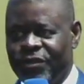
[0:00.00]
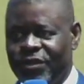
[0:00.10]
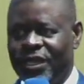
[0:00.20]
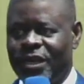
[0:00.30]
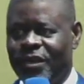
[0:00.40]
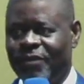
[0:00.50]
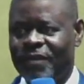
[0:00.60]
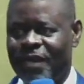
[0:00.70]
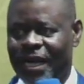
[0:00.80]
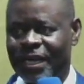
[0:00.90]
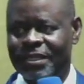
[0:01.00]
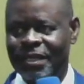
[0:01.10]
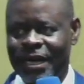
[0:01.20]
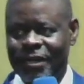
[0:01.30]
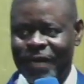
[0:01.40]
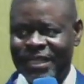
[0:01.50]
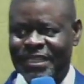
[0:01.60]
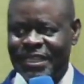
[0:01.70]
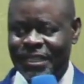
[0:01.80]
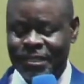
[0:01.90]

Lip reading: the law of Christ. And number six,